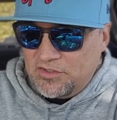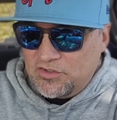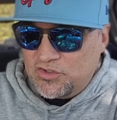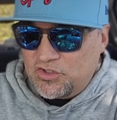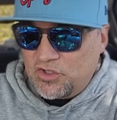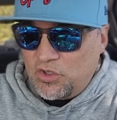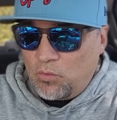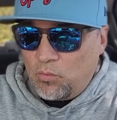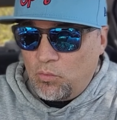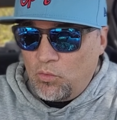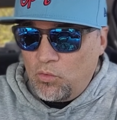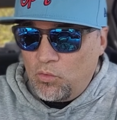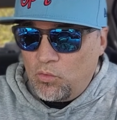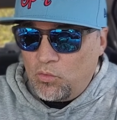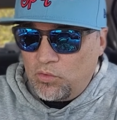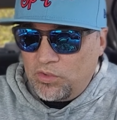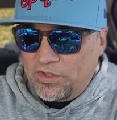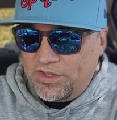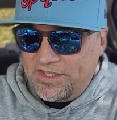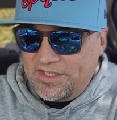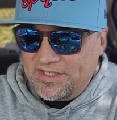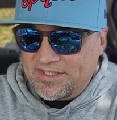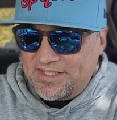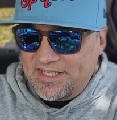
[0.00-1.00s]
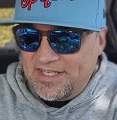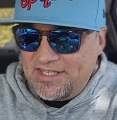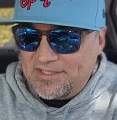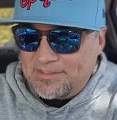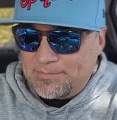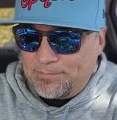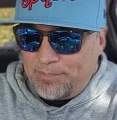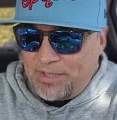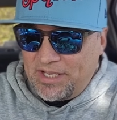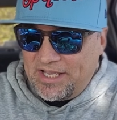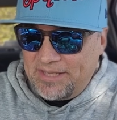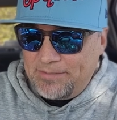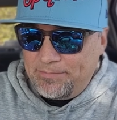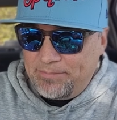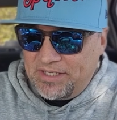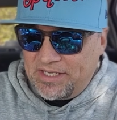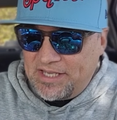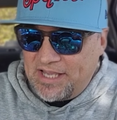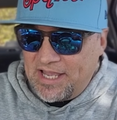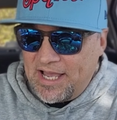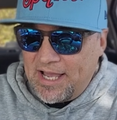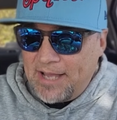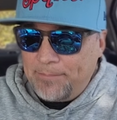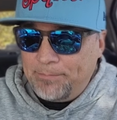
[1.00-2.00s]
So, whoa, this is
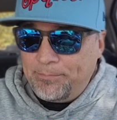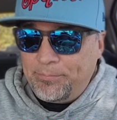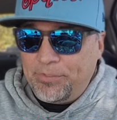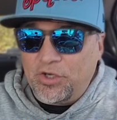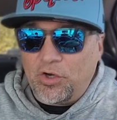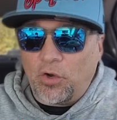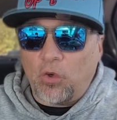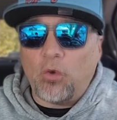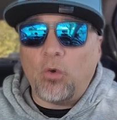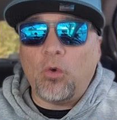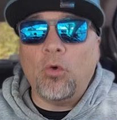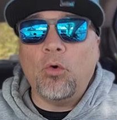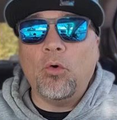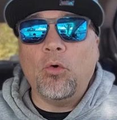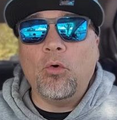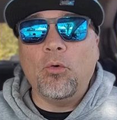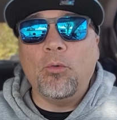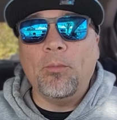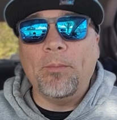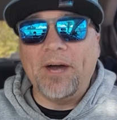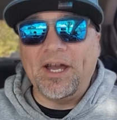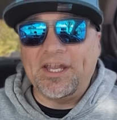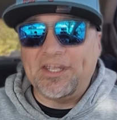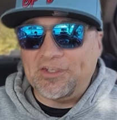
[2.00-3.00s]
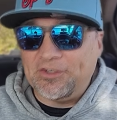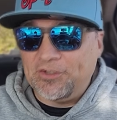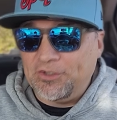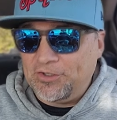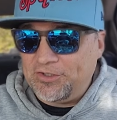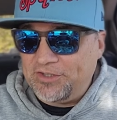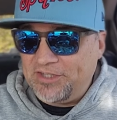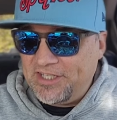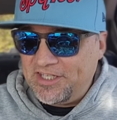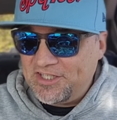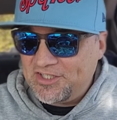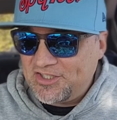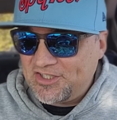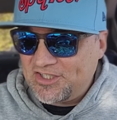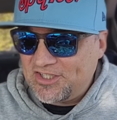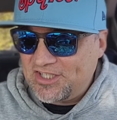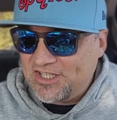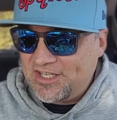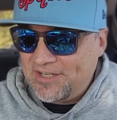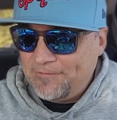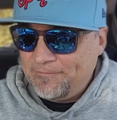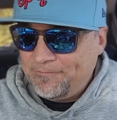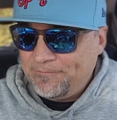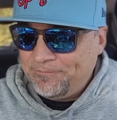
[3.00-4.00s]
piping hot, but oh my
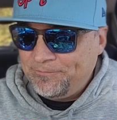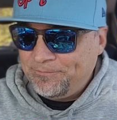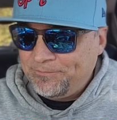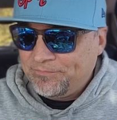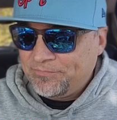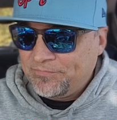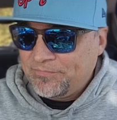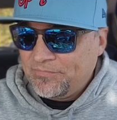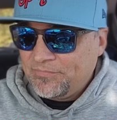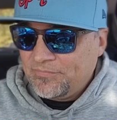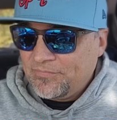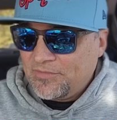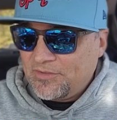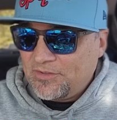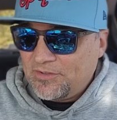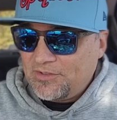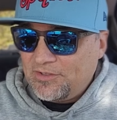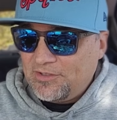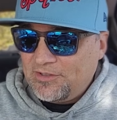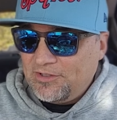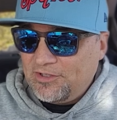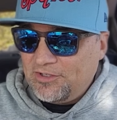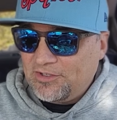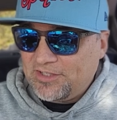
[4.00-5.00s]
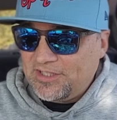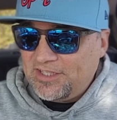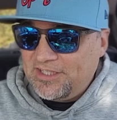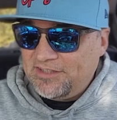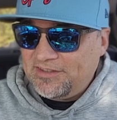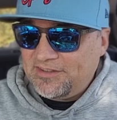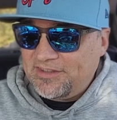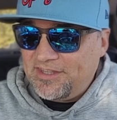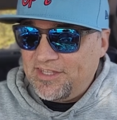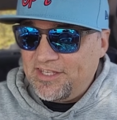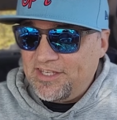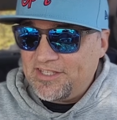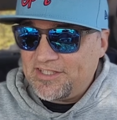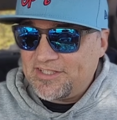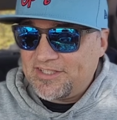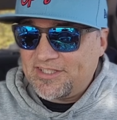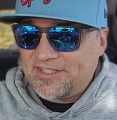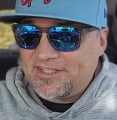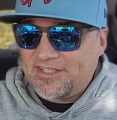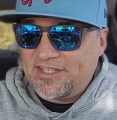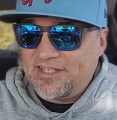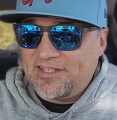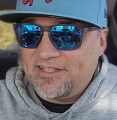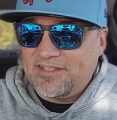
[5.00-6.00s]
goodness. Look at
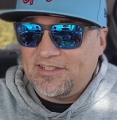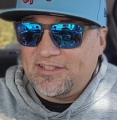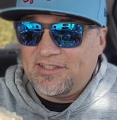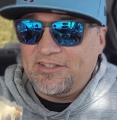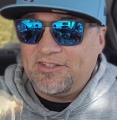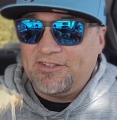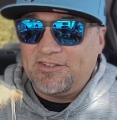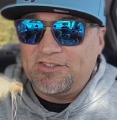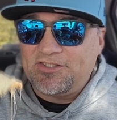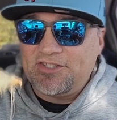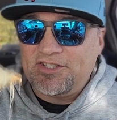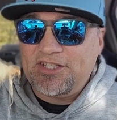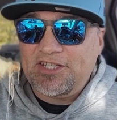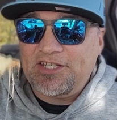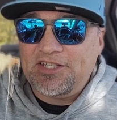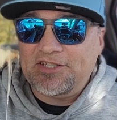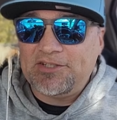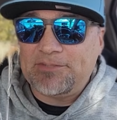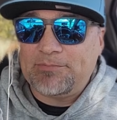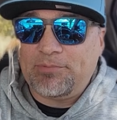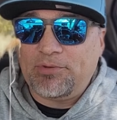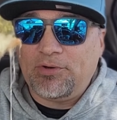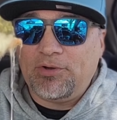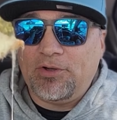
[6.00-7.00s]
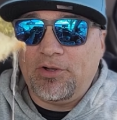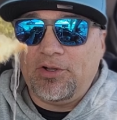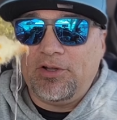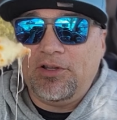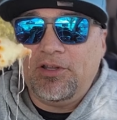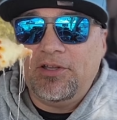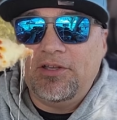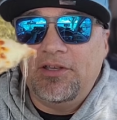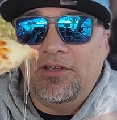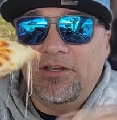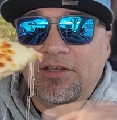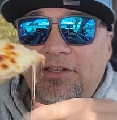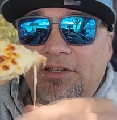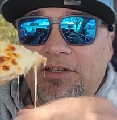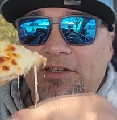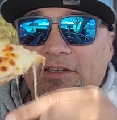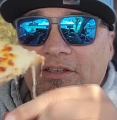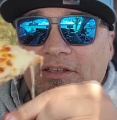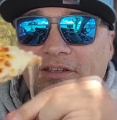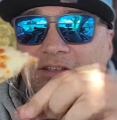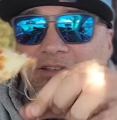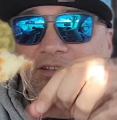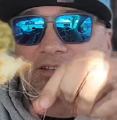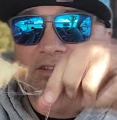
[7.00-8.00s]
this. Little cheese pull.
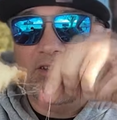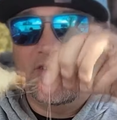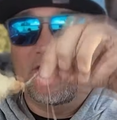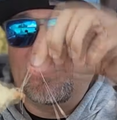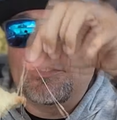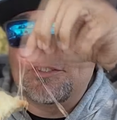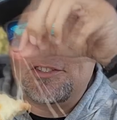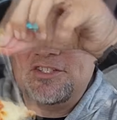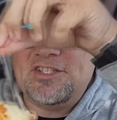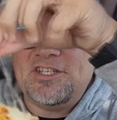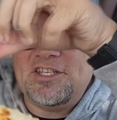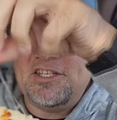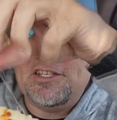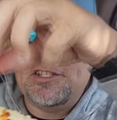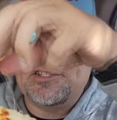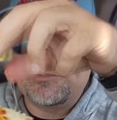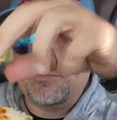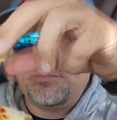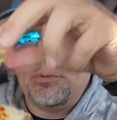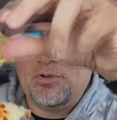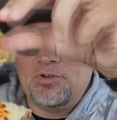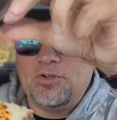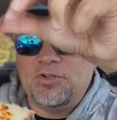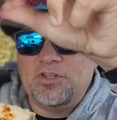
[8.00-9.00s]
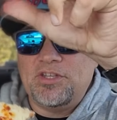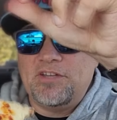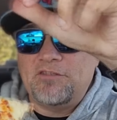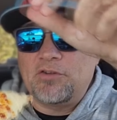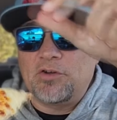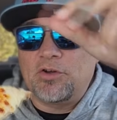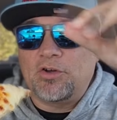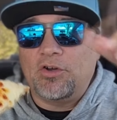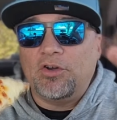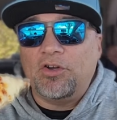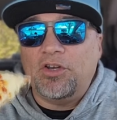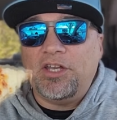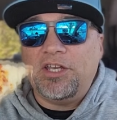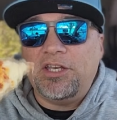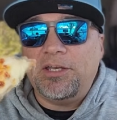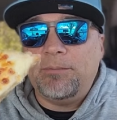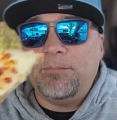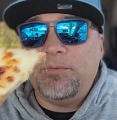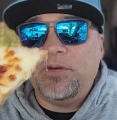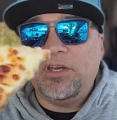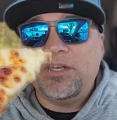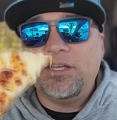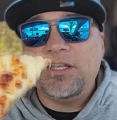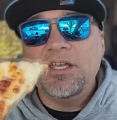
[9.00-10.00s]
Little cheese pull. Never hurt
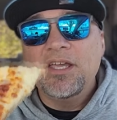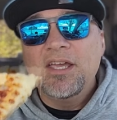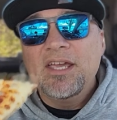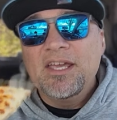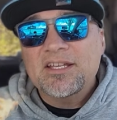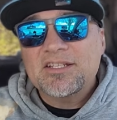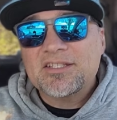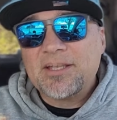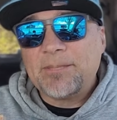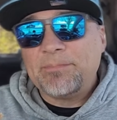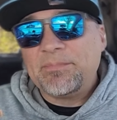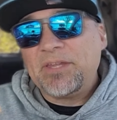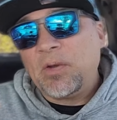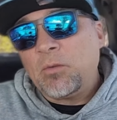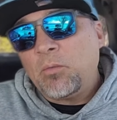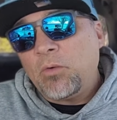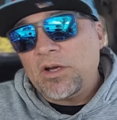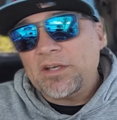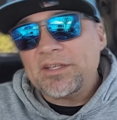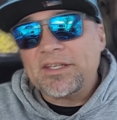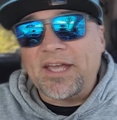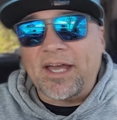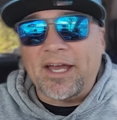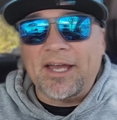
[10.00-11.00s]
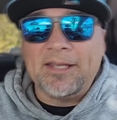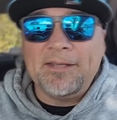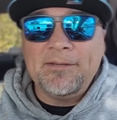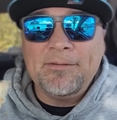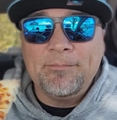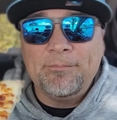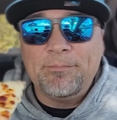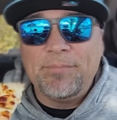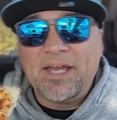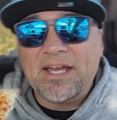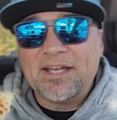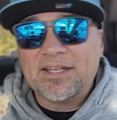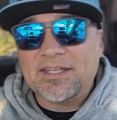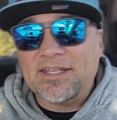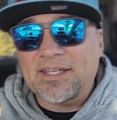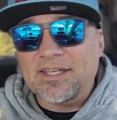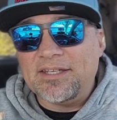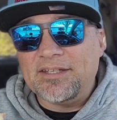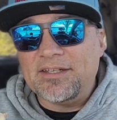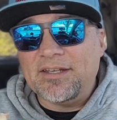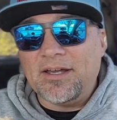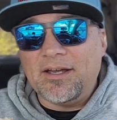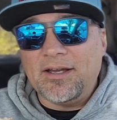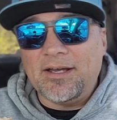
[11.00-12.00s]
anybody. Except that one guy back
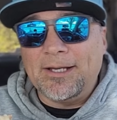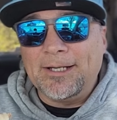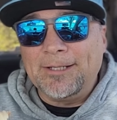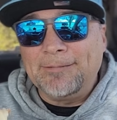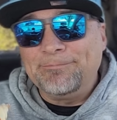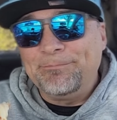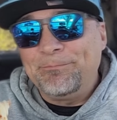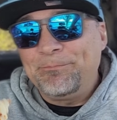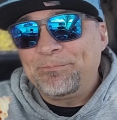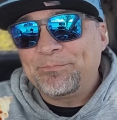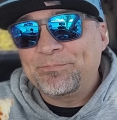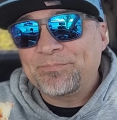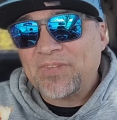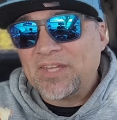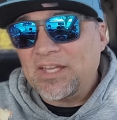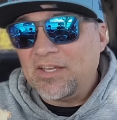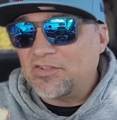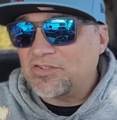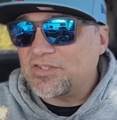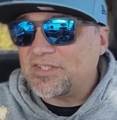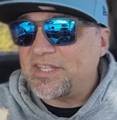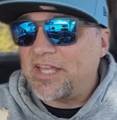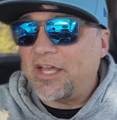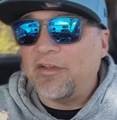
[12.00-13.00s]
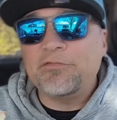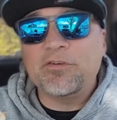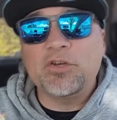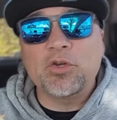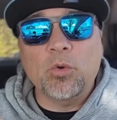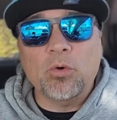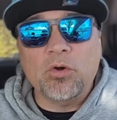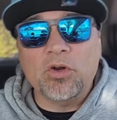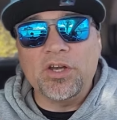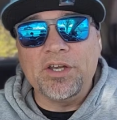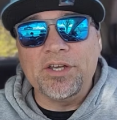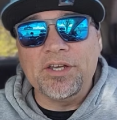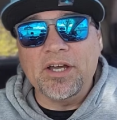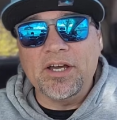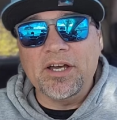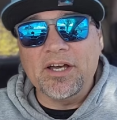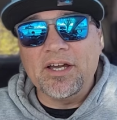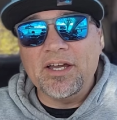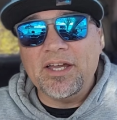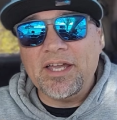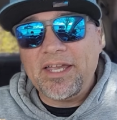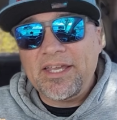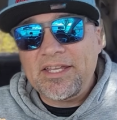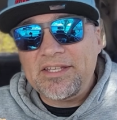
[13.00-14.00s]
in El Salvador in
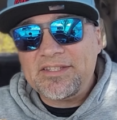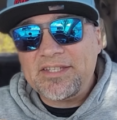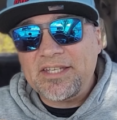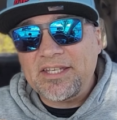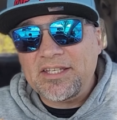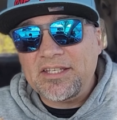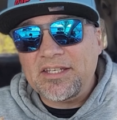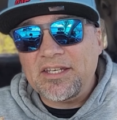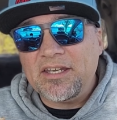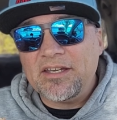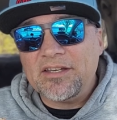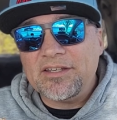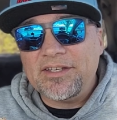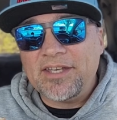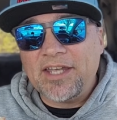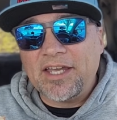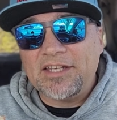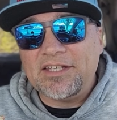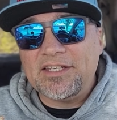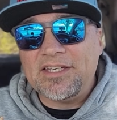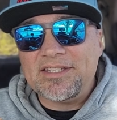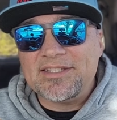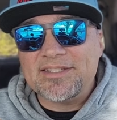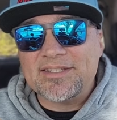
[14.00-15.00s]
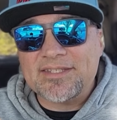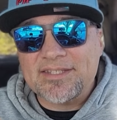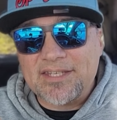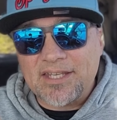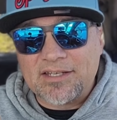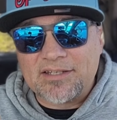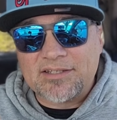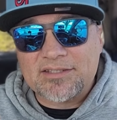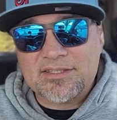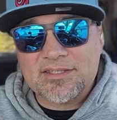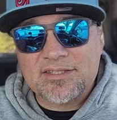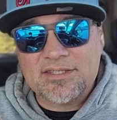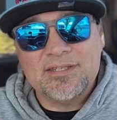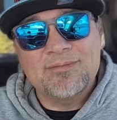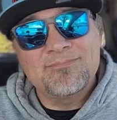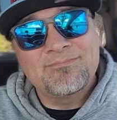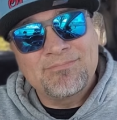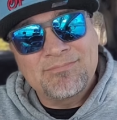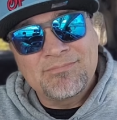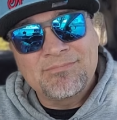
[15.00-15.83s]
1896.